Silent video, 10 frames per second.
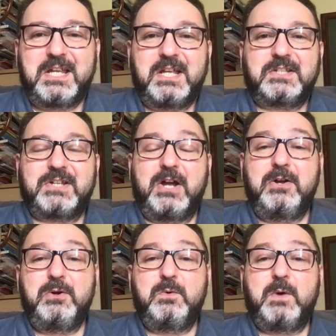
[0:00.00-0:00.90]

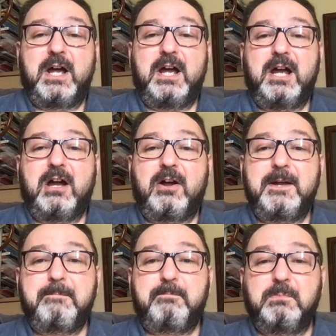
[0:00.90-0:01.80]
So
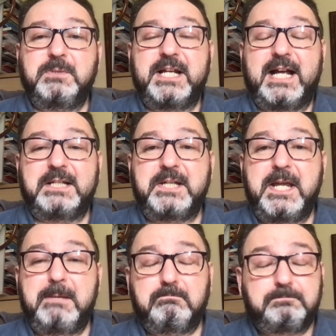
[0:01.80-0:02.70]
I pumped it out to
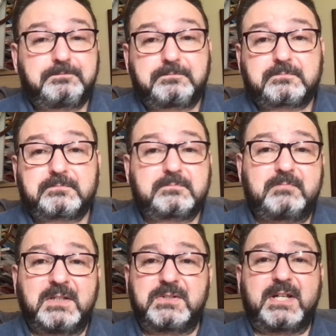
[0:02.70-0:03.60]
him.
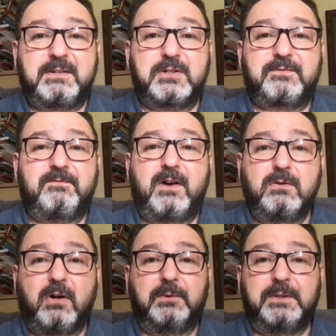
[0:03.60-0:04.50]
He said, just
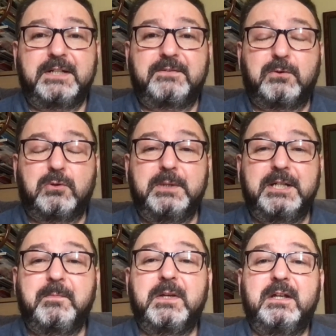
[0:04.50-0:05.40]
vote on this for
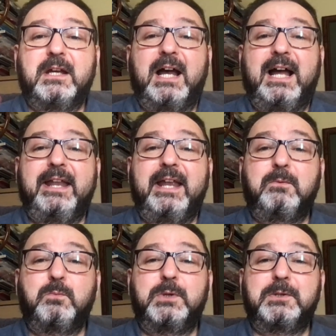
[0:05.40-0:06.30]
me, and
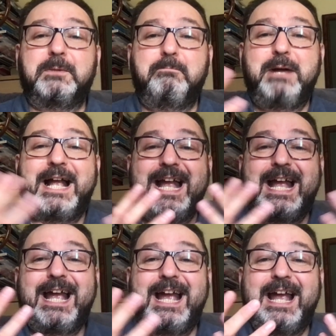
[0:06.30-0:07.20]
then we'll
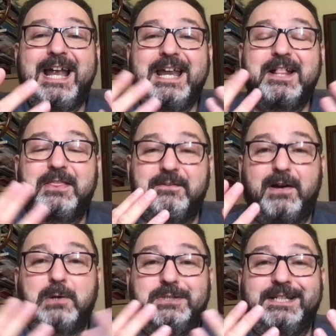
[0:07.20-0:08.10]
compare the
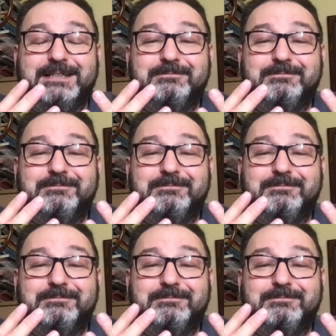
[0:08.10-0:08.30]
voting.